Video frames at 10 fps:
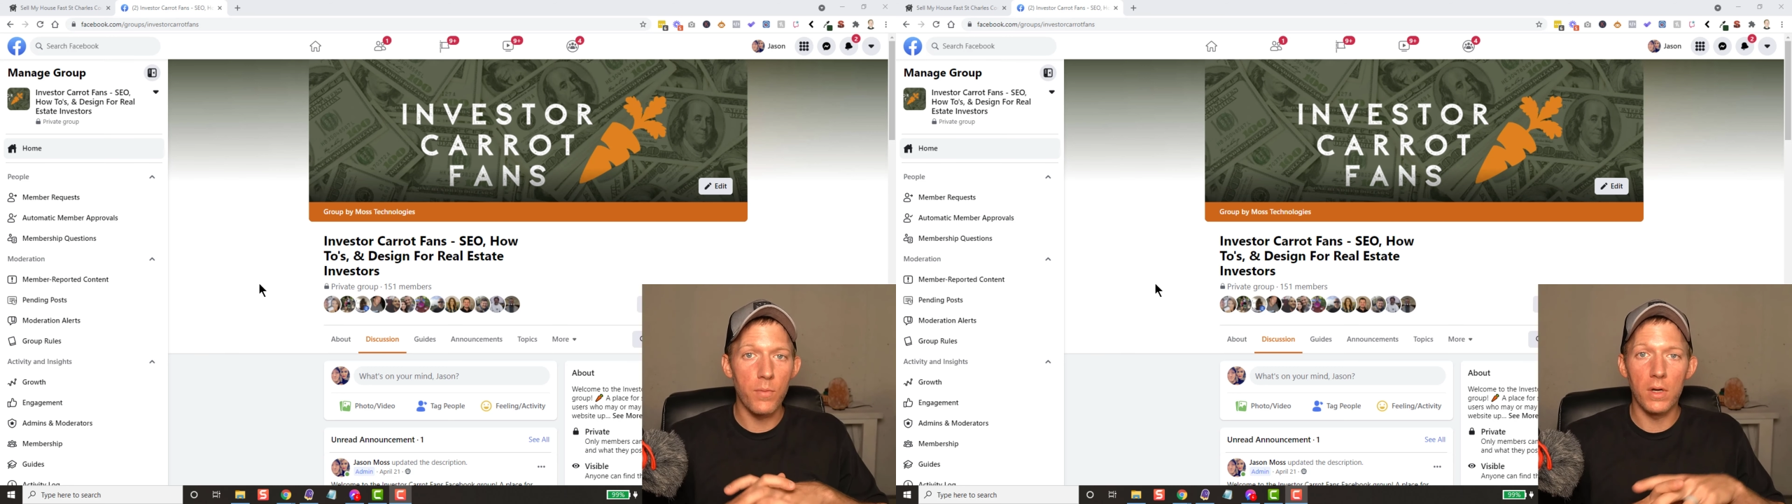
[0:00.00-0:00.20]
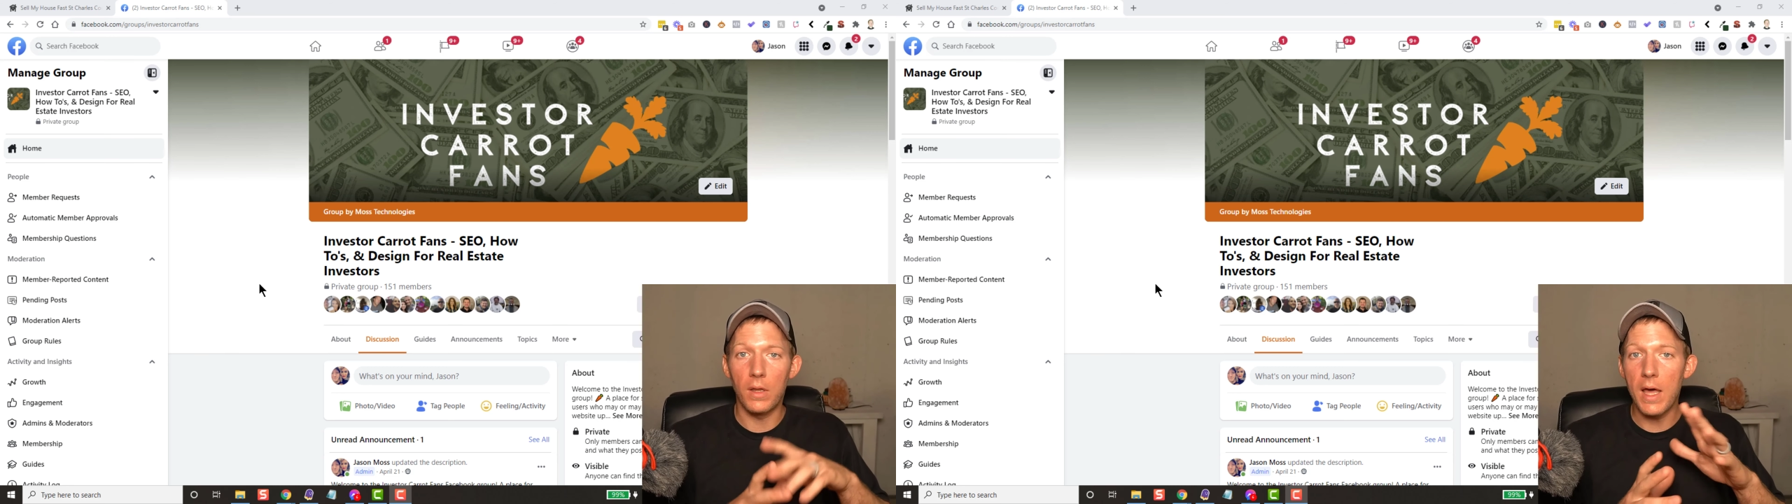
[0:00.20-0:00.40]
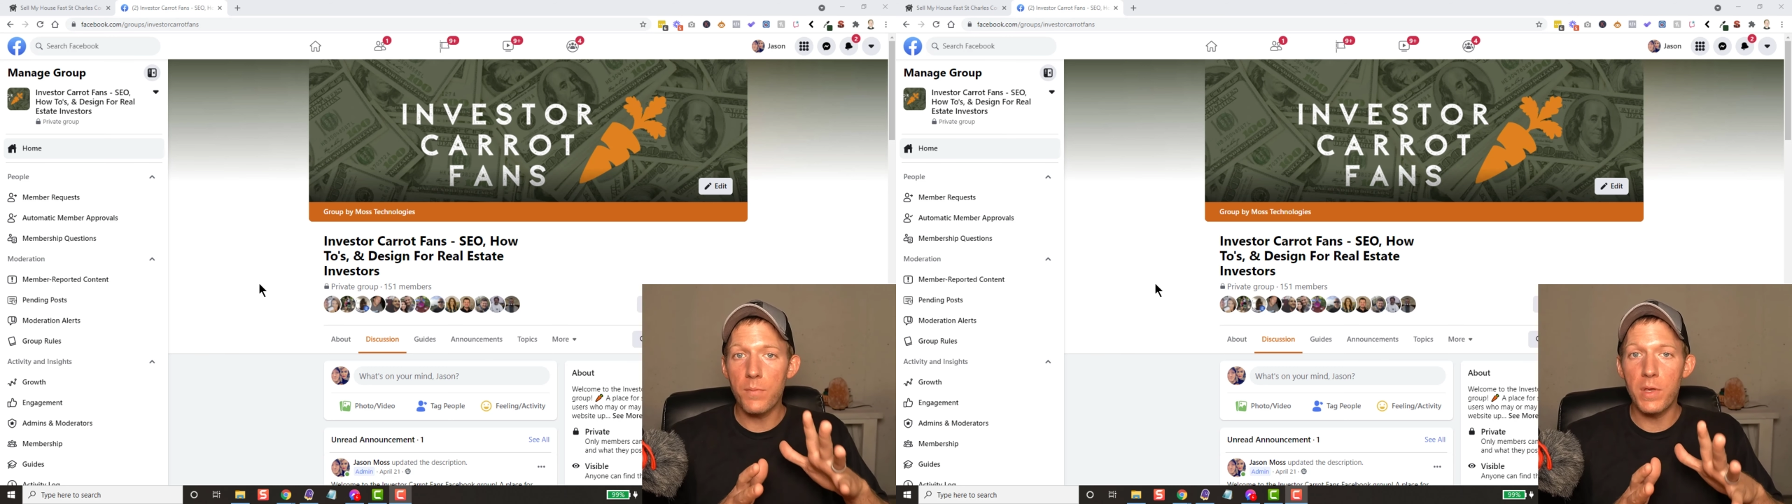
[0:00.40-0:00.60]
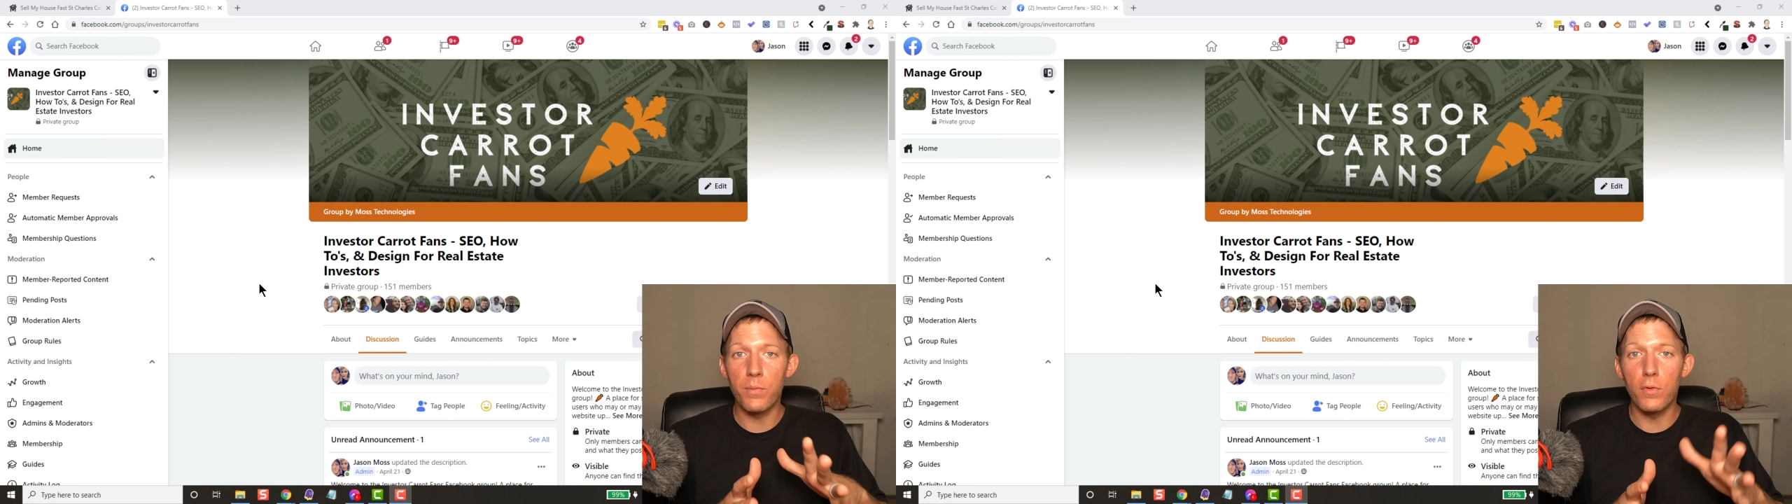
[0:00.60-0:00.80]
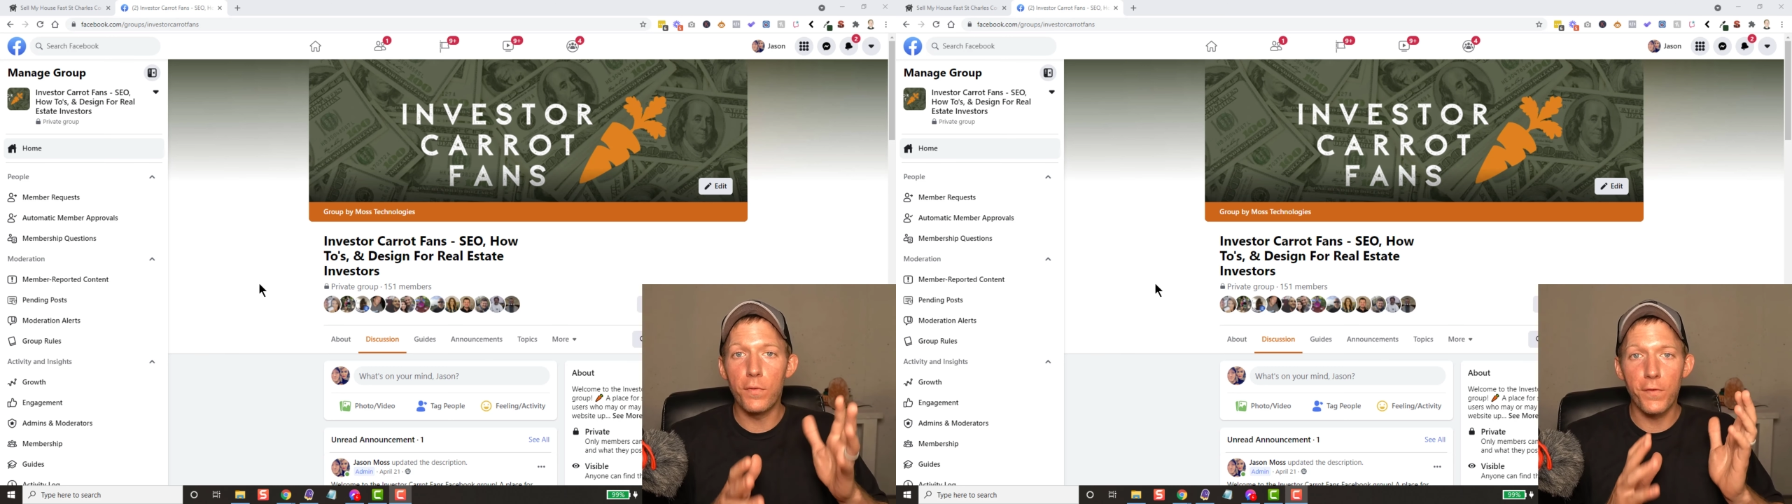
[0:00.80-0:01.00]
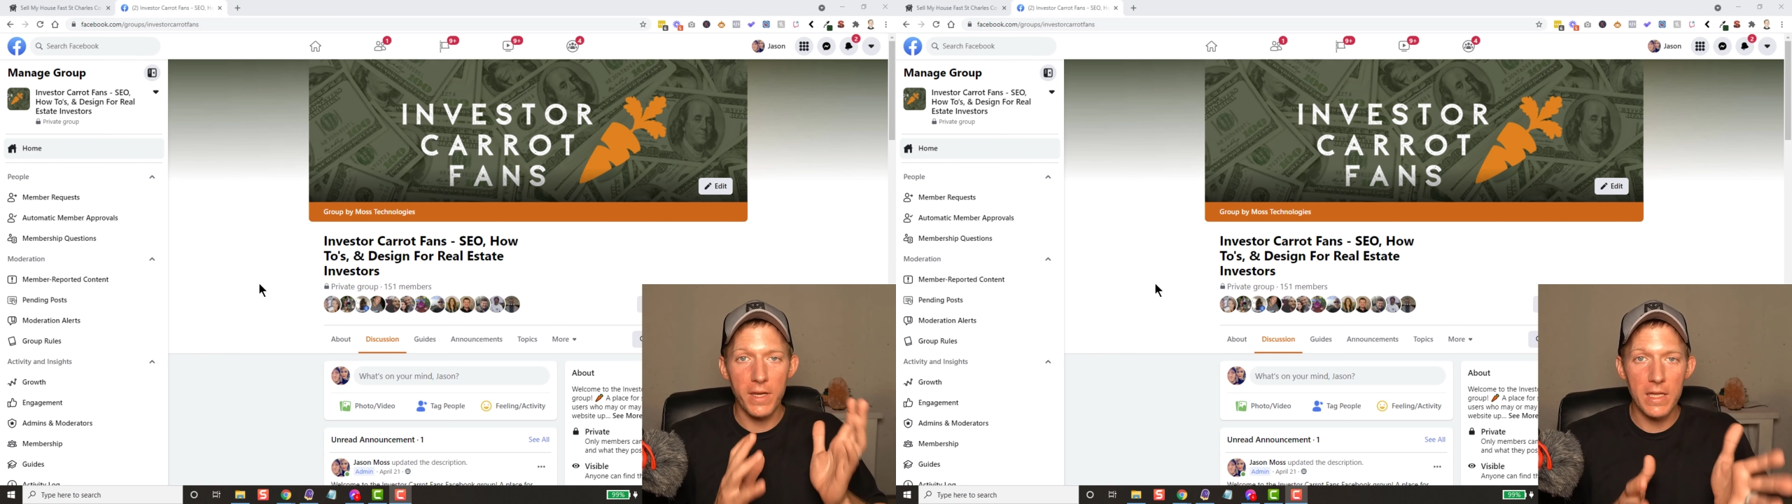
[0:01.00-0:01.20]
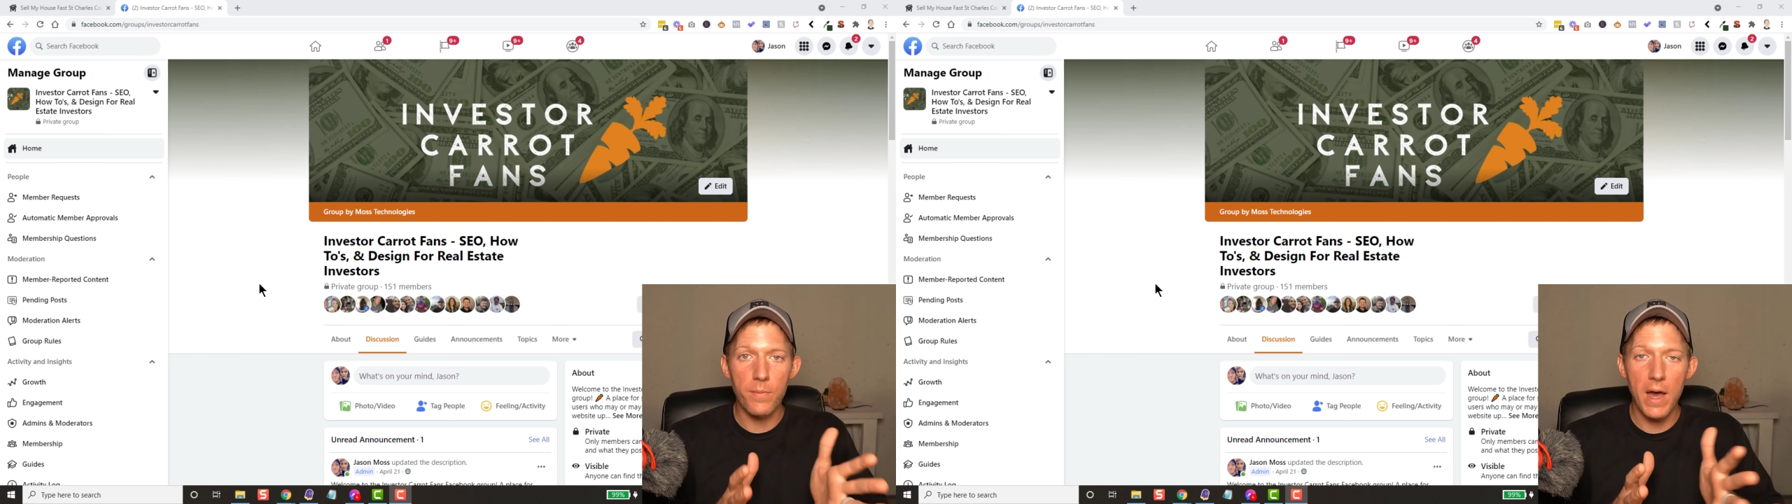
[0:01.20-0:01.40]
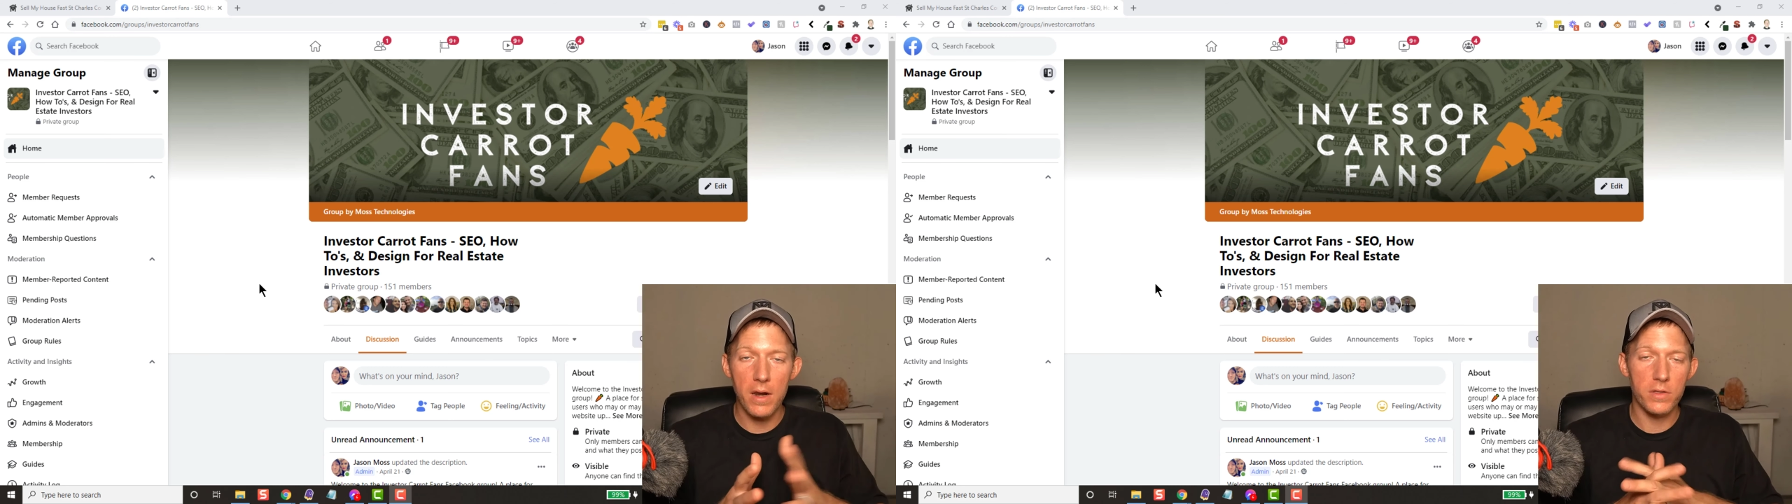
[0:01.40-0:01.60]
But a lot of people forget
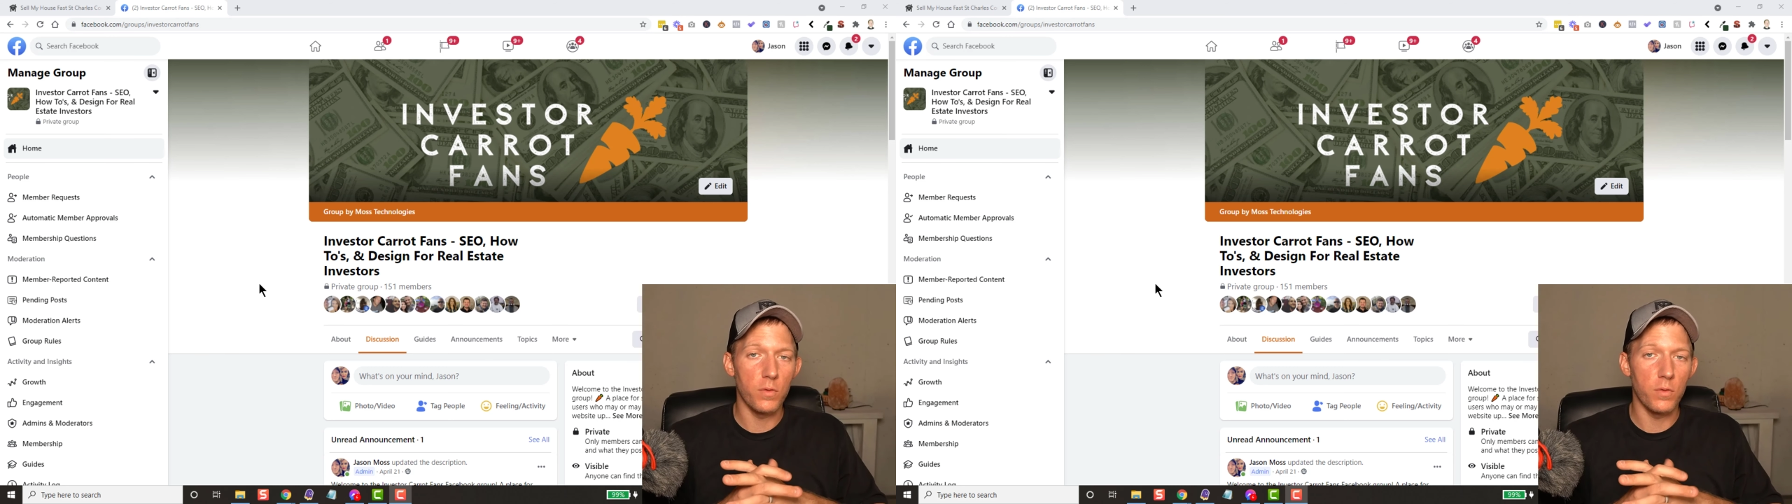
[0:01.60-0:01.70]
about it,